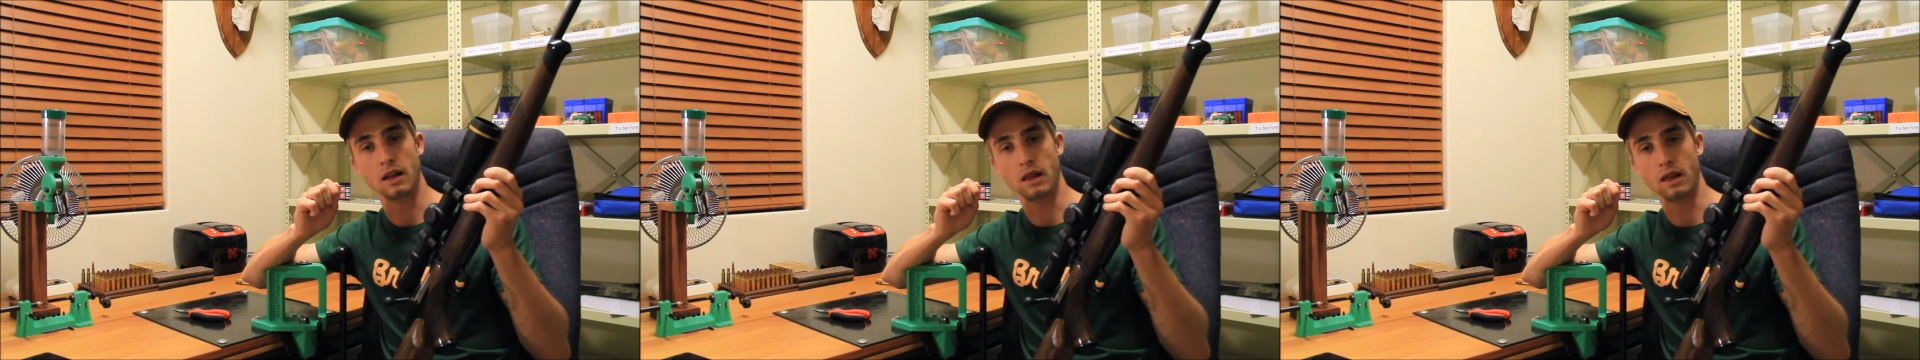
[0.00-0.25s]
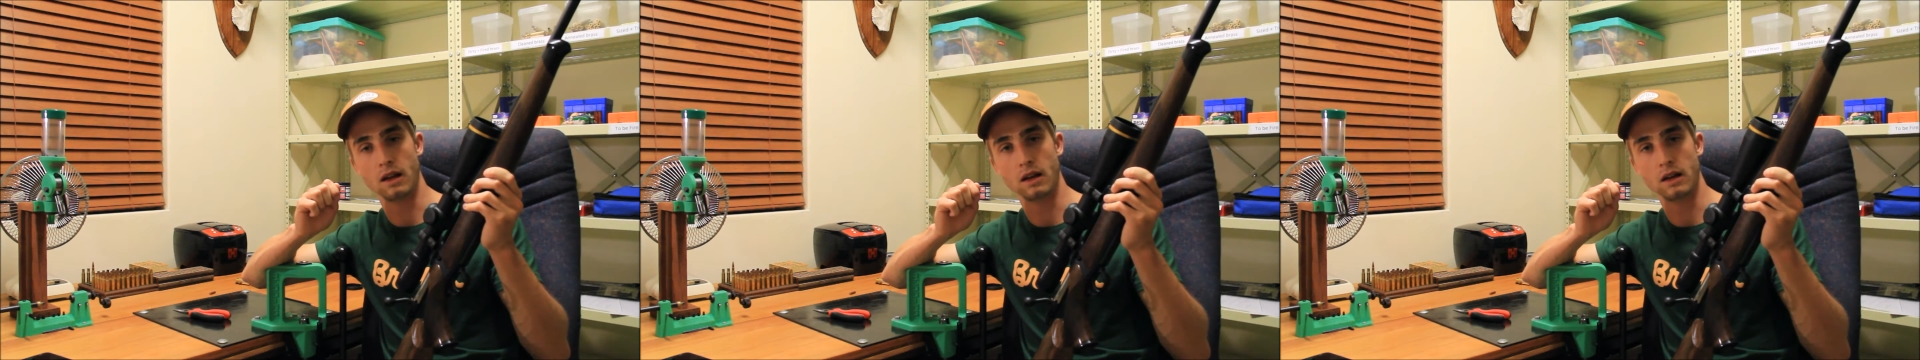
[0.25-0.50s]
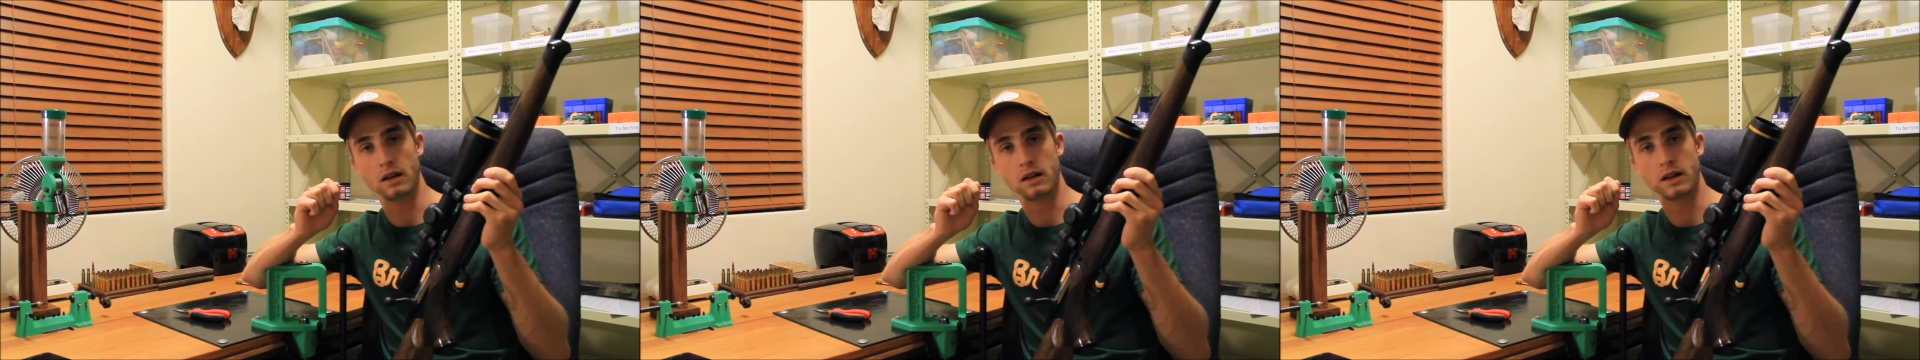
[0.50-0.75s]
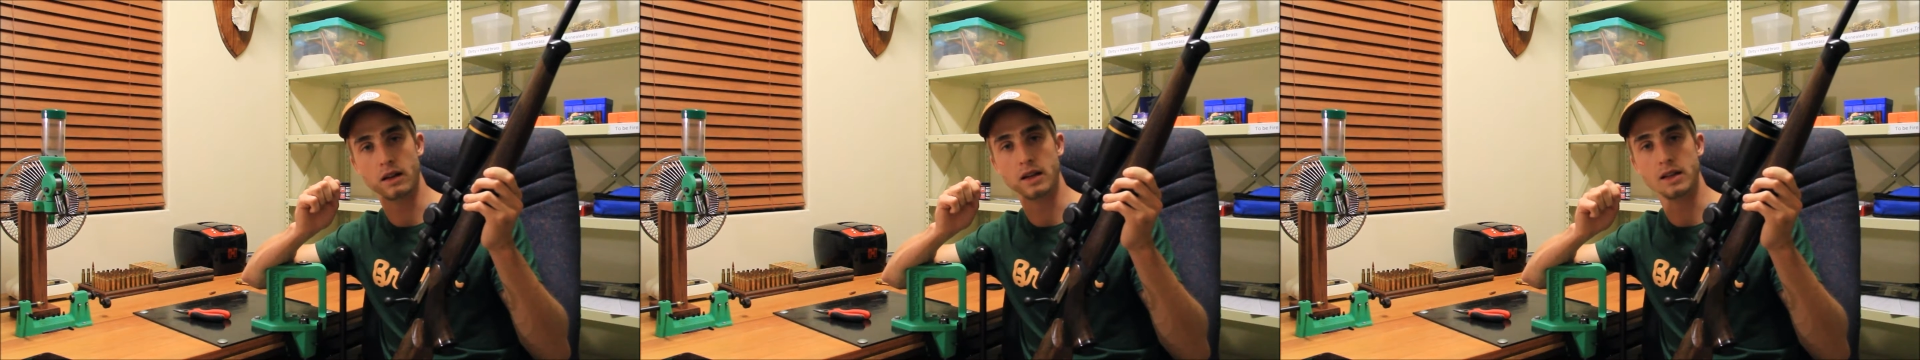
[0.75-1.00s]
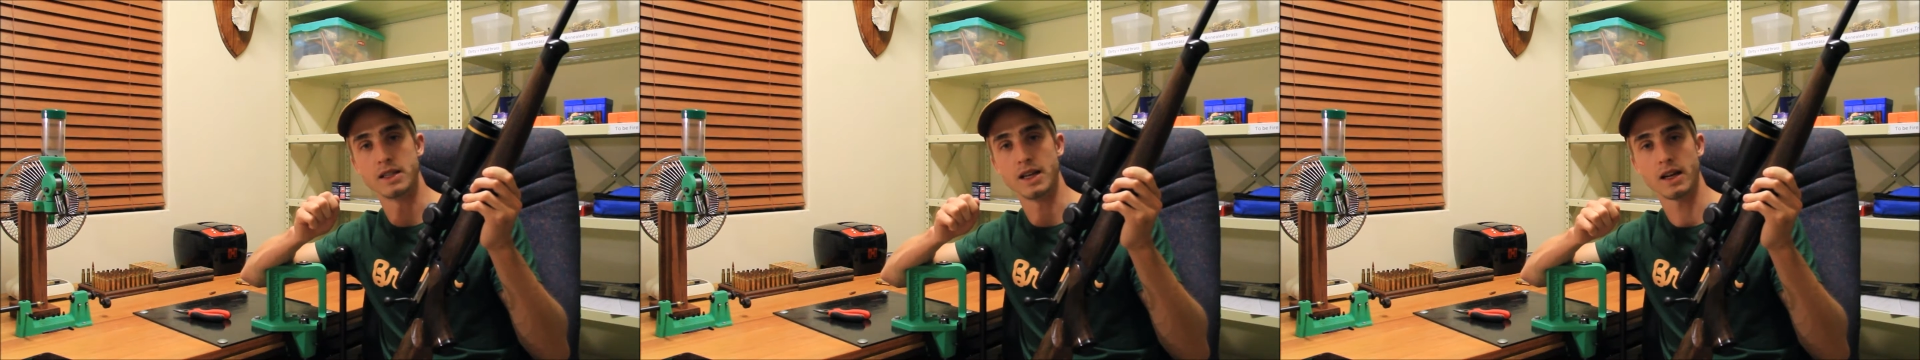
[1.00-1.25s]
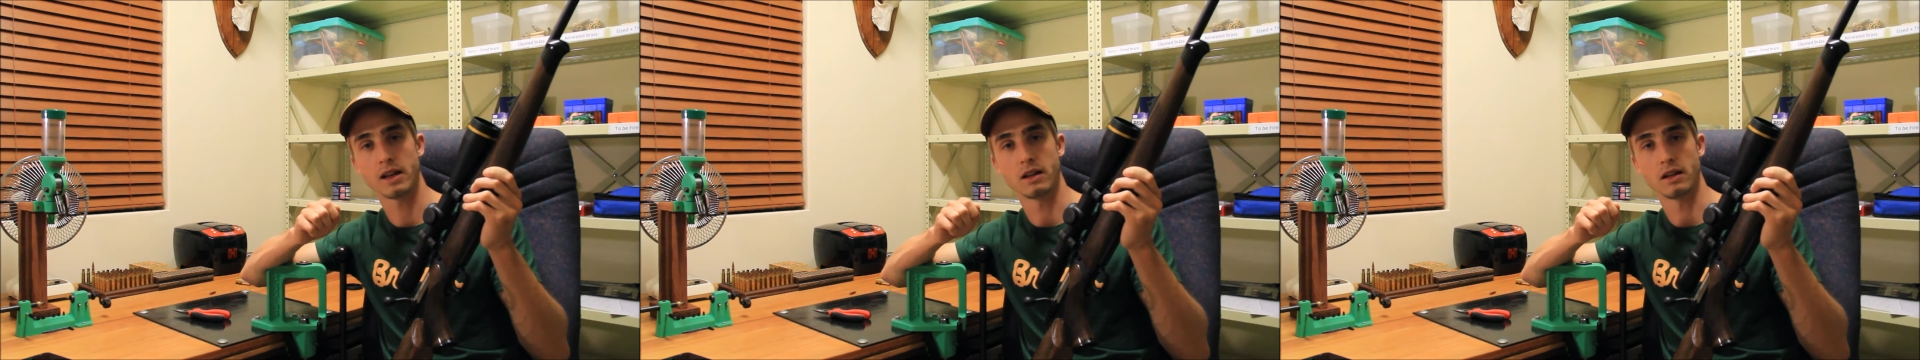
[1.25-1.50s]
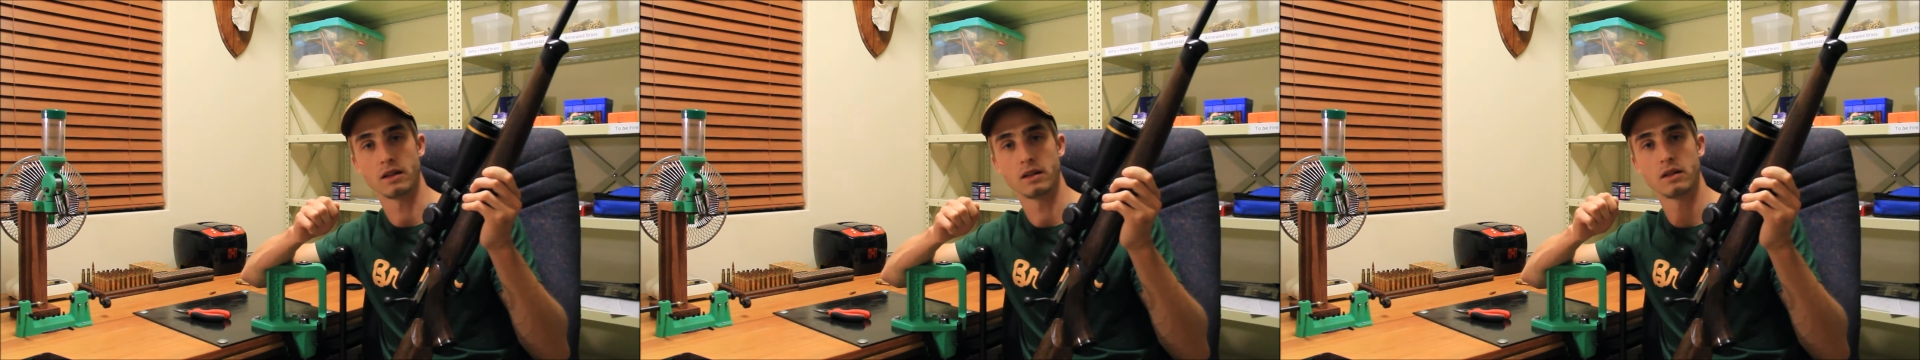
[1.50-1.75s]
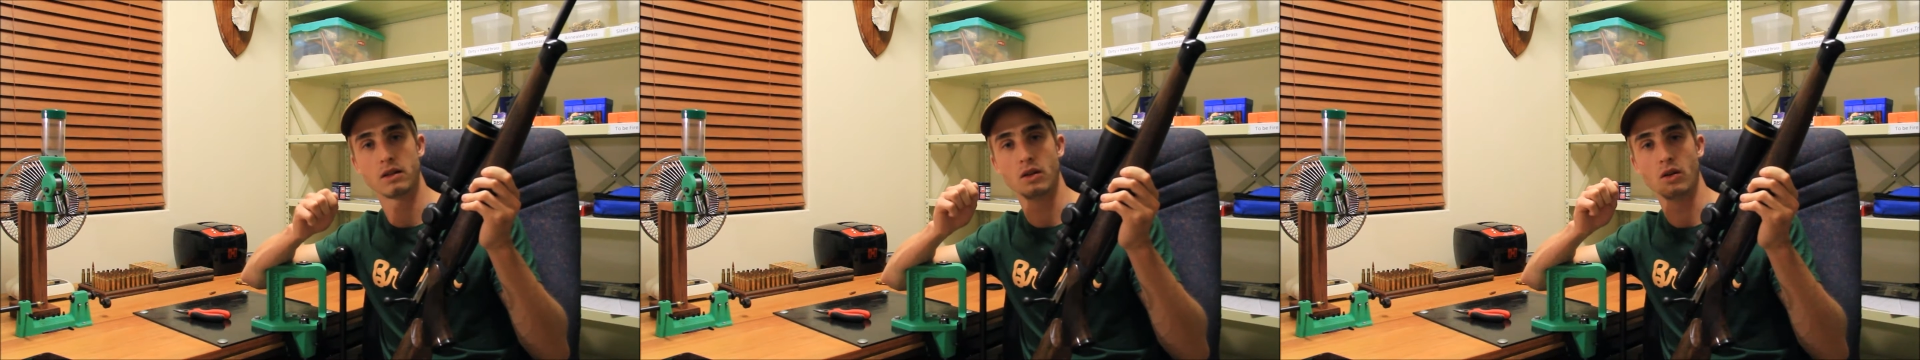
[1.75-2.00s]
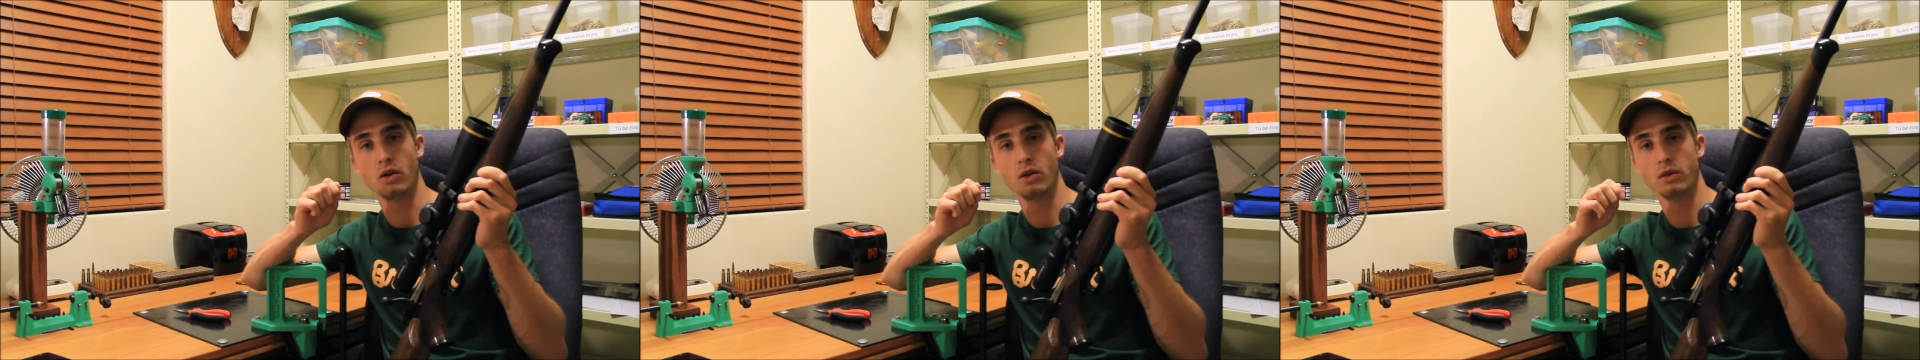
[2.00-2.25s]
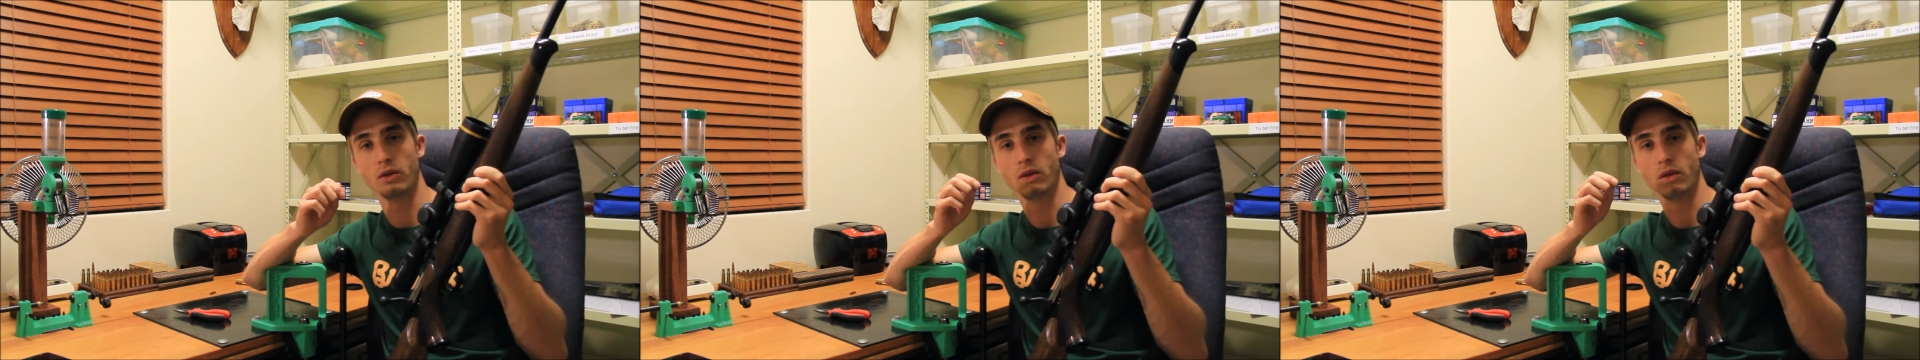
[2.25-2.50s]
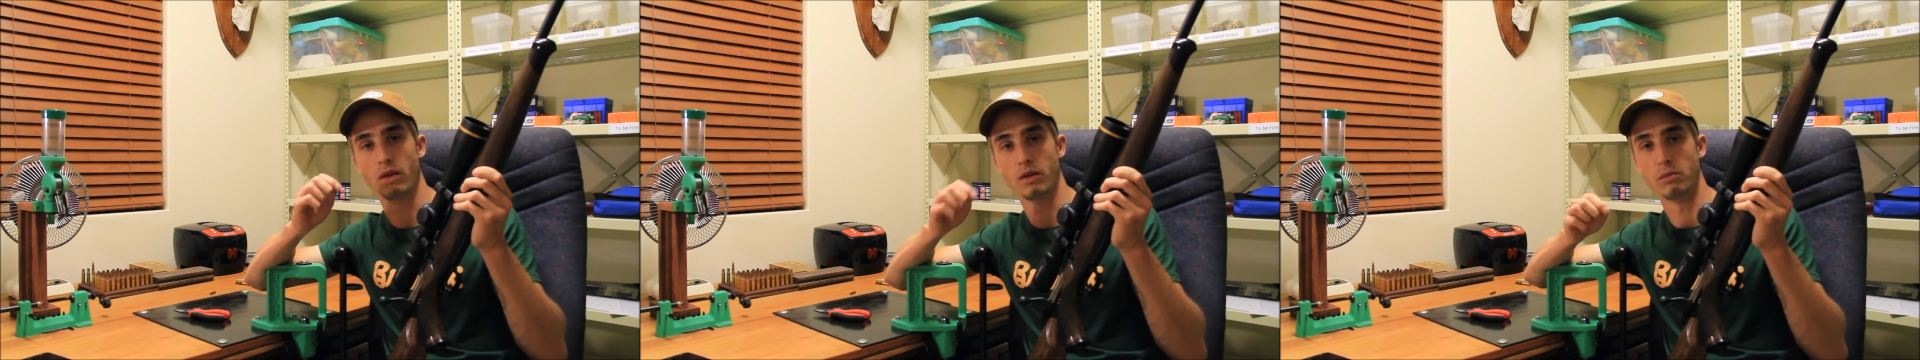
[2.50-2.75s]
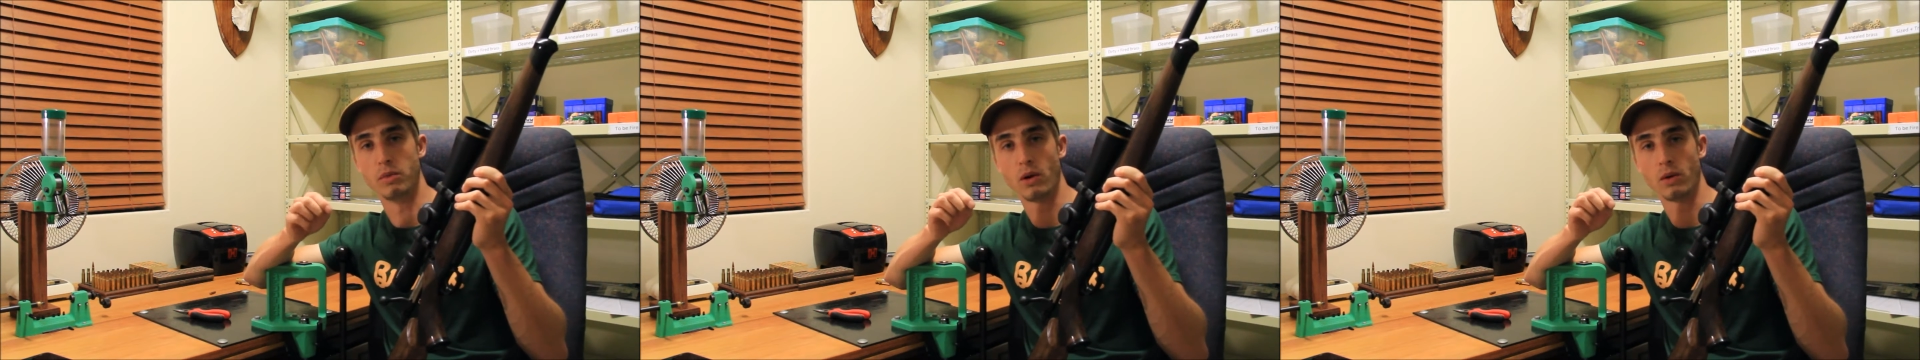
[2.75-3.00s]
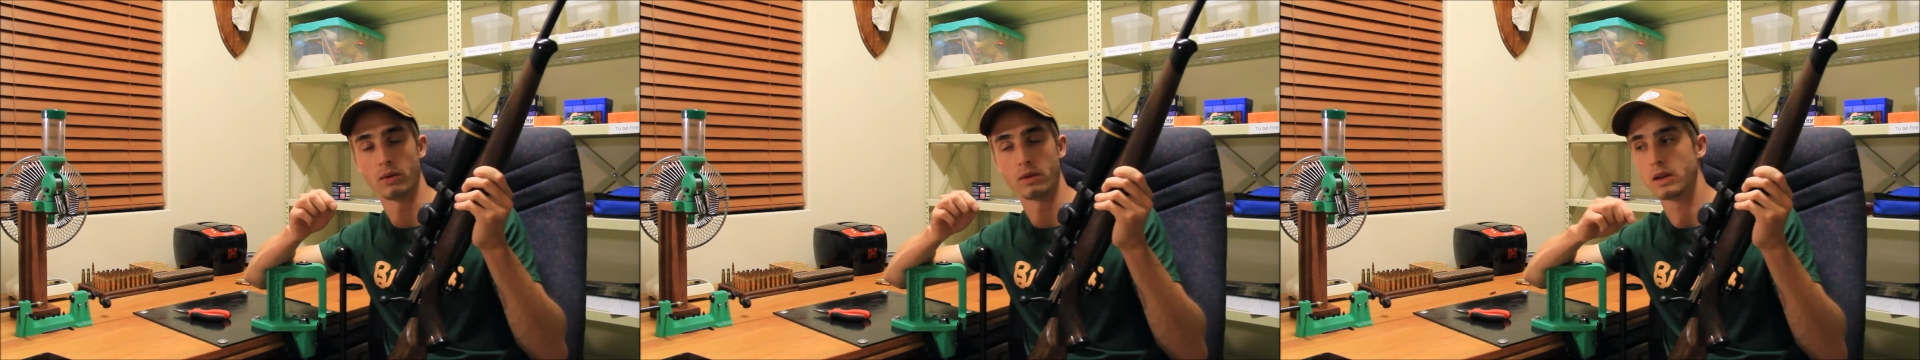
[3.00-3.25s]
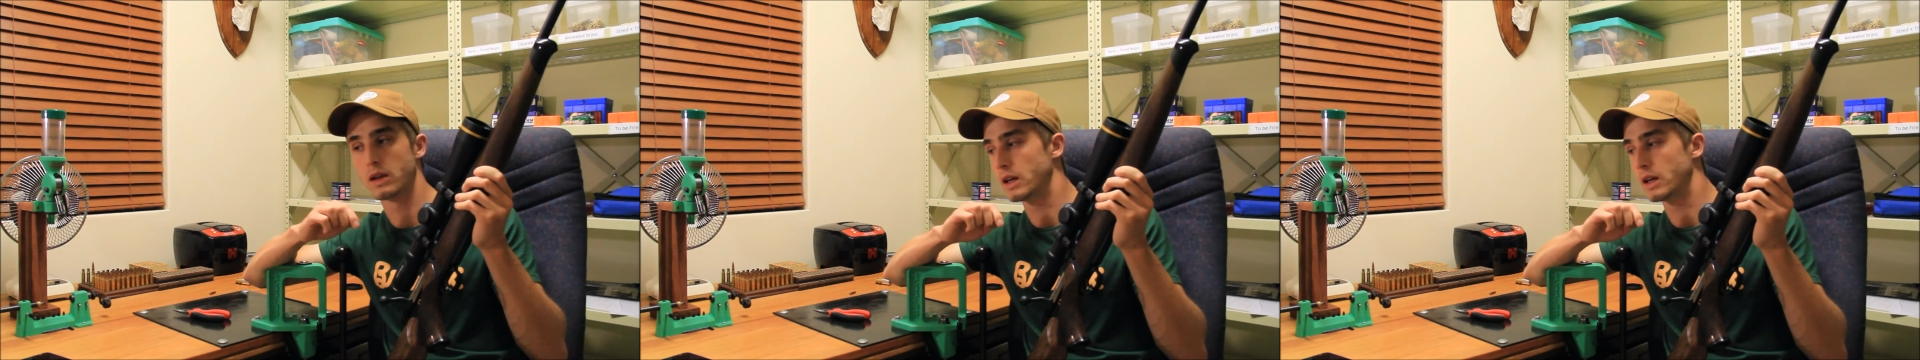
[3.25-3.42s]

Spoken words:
the ejector on the bolt